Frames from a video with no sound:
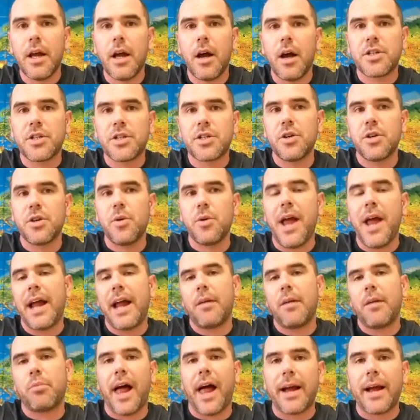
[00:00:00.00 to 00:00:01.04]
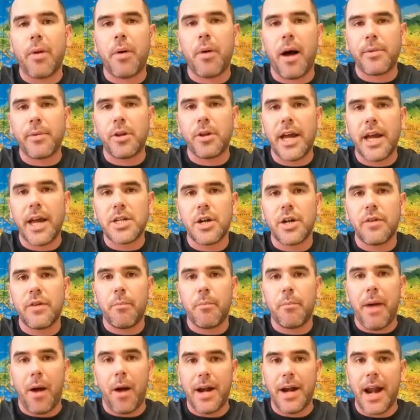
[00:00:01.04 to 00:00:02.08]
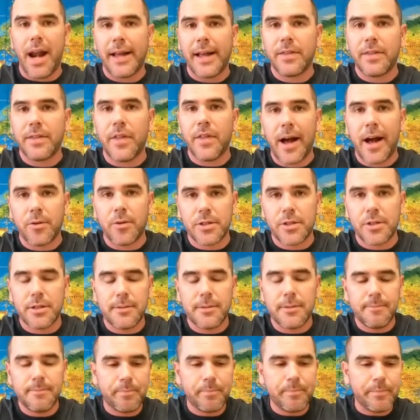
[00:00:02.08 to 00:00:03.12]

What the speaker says: which soon had a black population of about 9,000.